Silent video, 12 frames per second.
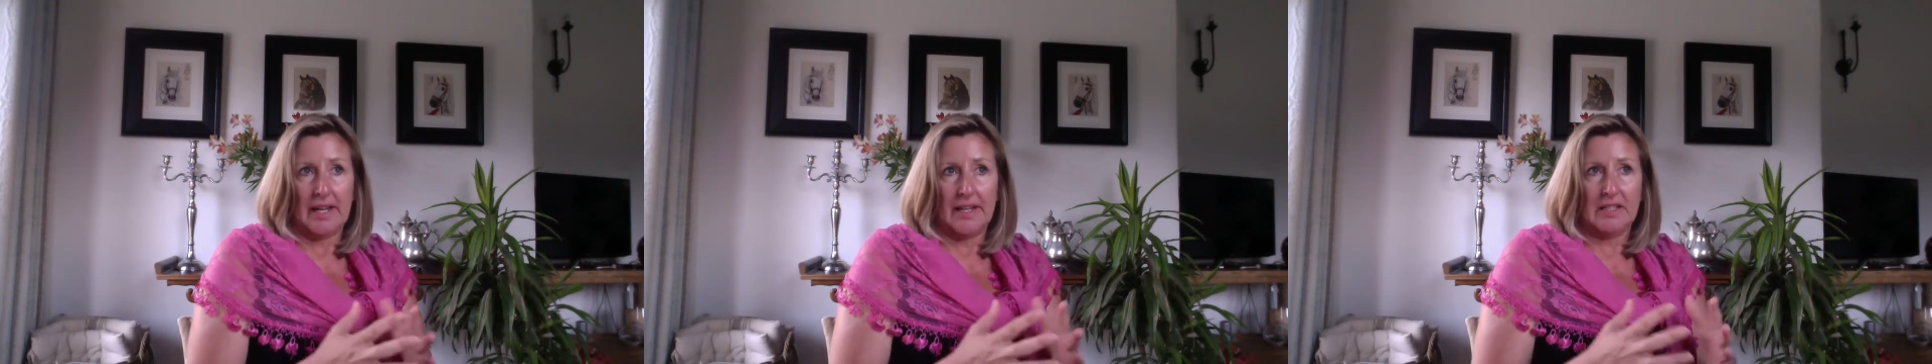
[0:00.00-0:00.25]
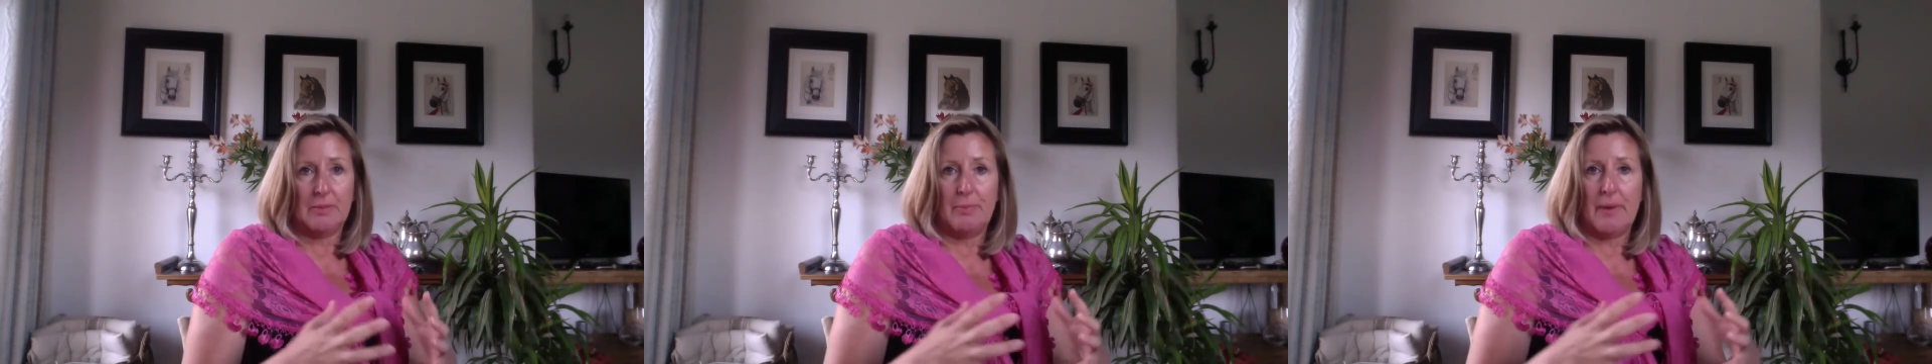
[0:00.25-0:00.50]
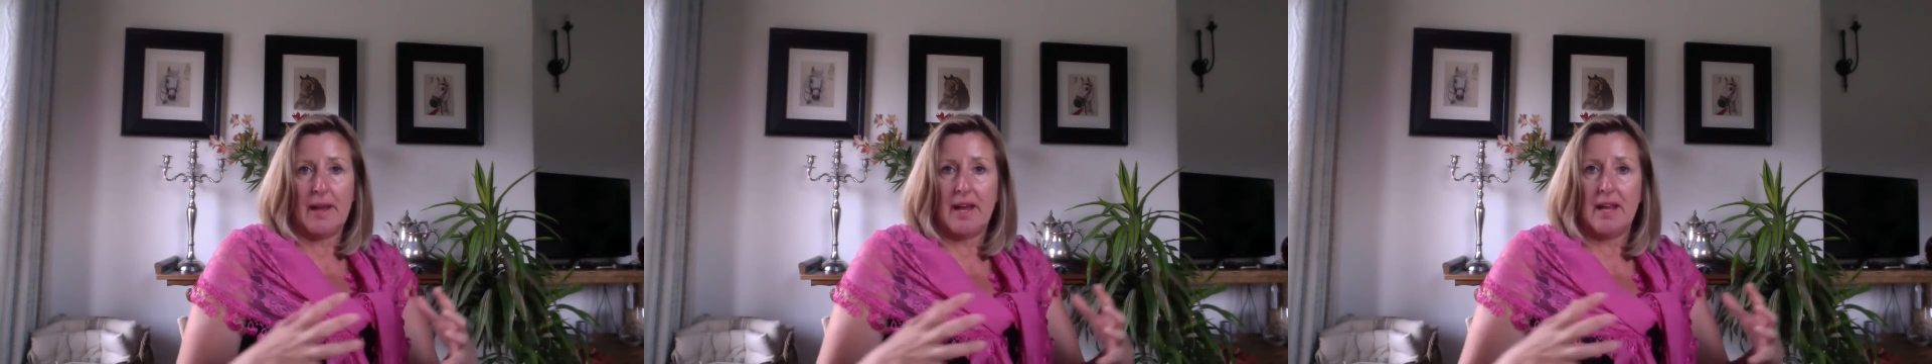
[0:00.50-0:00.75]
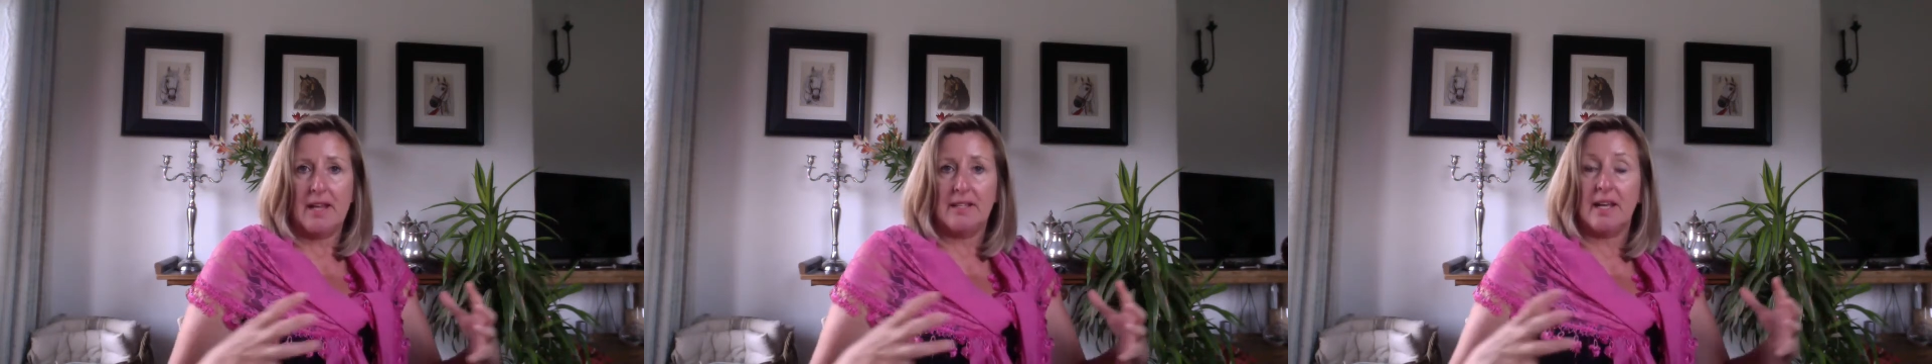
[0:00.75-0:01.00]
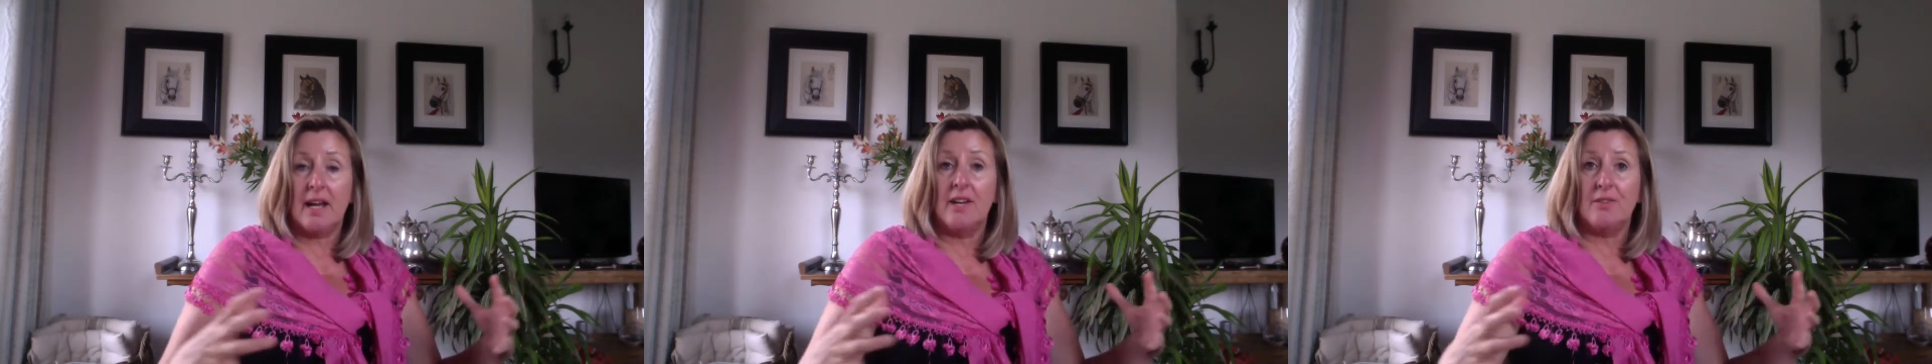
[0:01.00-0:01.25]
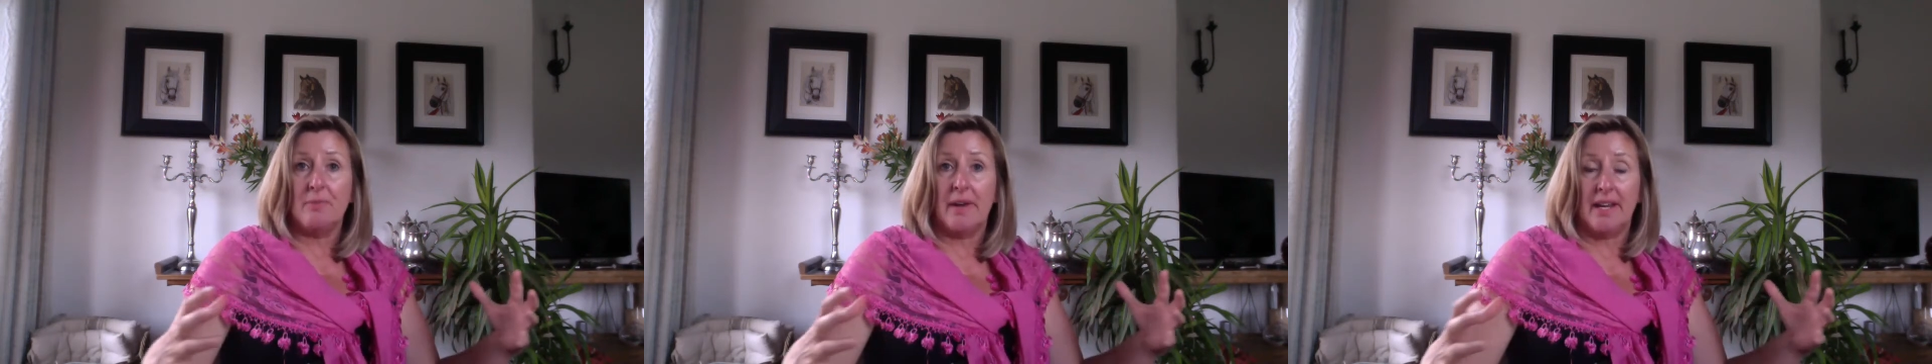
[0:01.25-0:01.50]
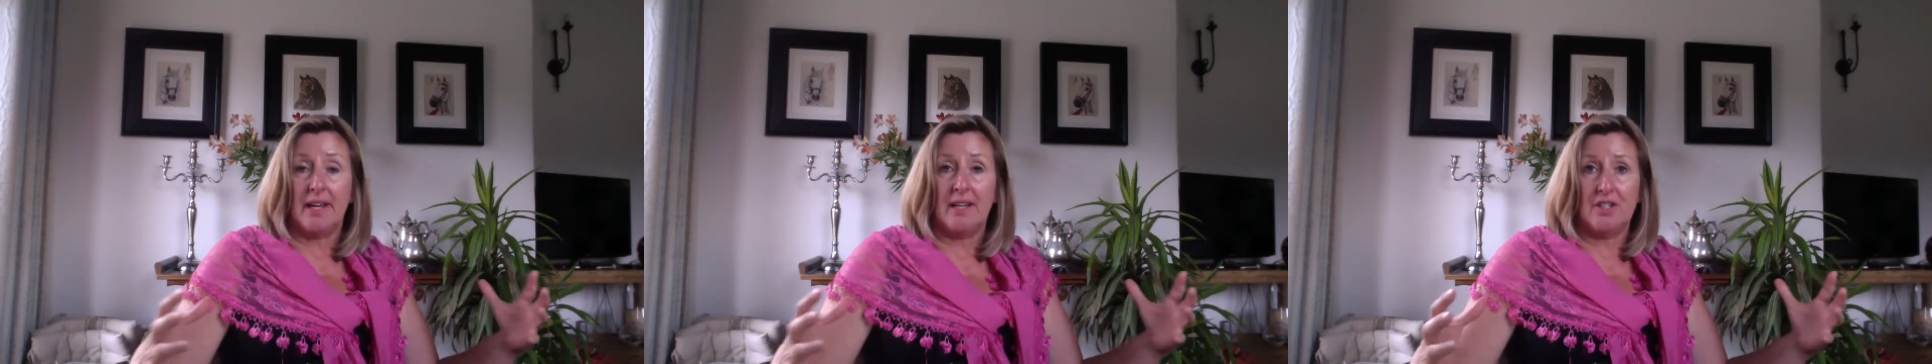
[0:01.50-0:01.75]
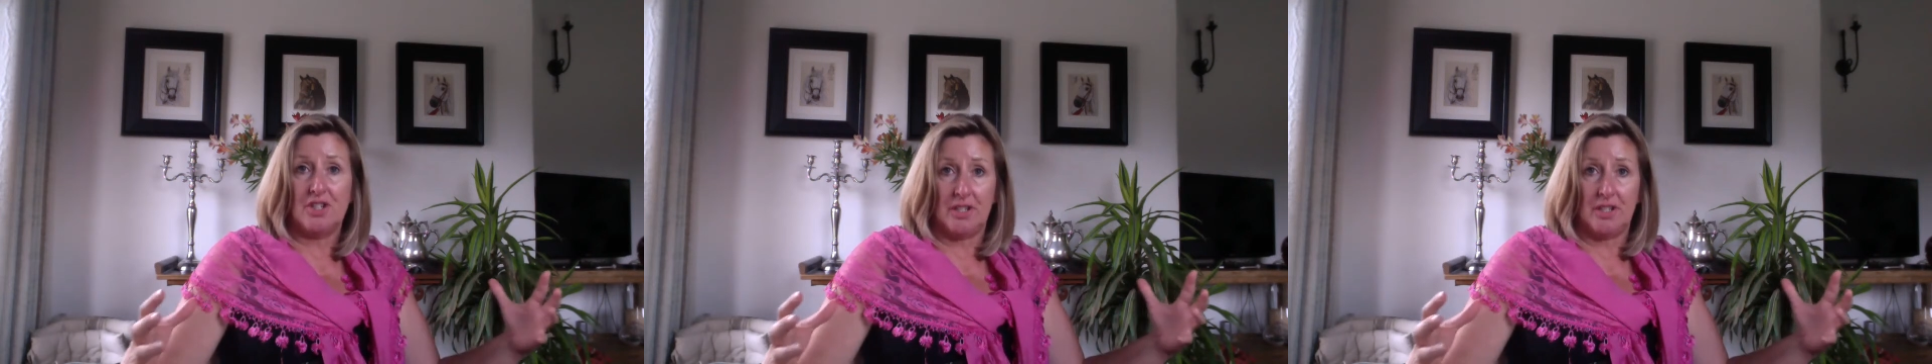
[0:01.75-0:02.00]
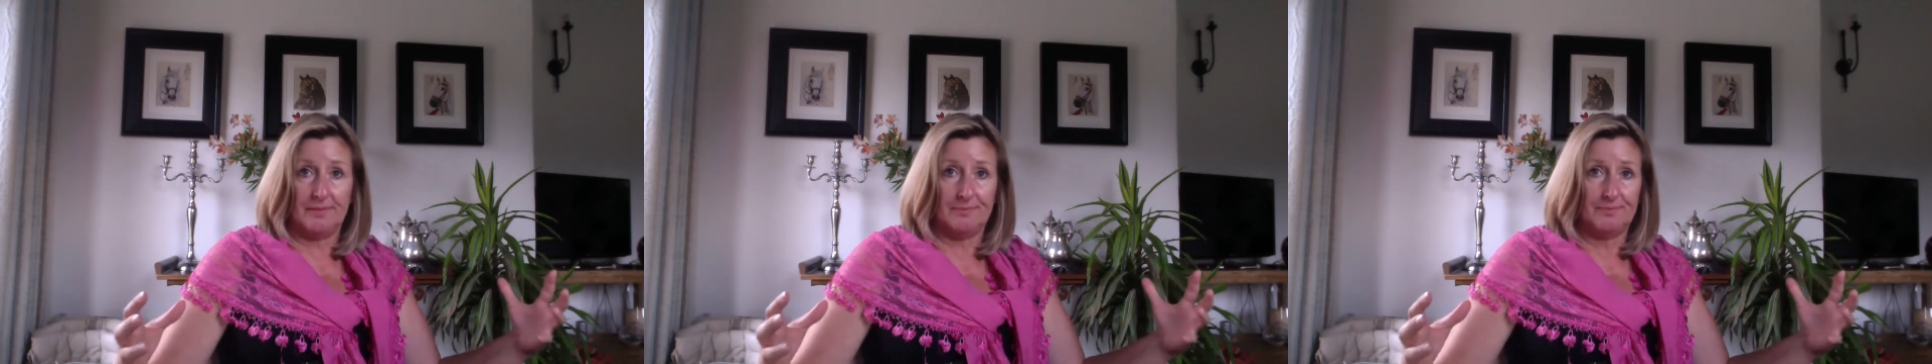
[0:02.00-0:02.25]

expand out my energy,